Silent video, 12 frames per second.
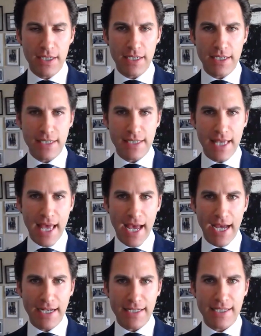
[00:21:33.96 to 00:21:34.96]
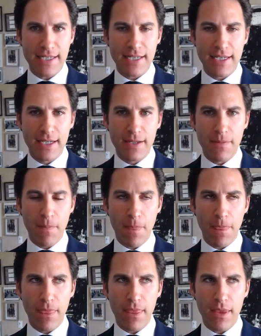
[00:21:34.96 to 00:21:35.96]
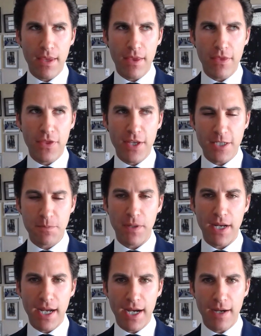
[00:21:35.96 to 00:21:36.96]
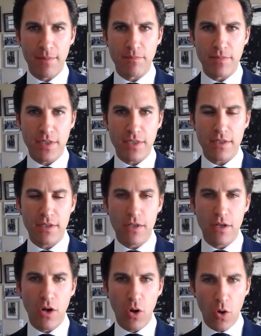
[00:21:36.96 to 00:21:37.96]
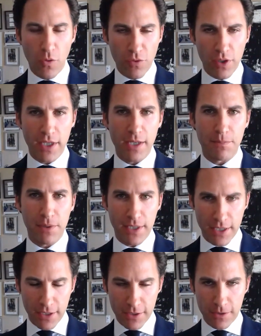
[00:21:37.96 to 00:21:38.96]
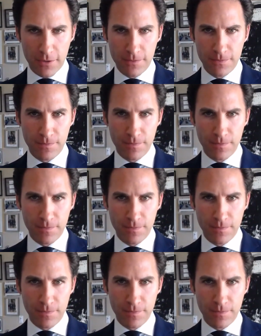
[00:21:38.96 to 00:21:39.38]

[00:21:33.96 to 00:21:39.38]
is that this becomes overly political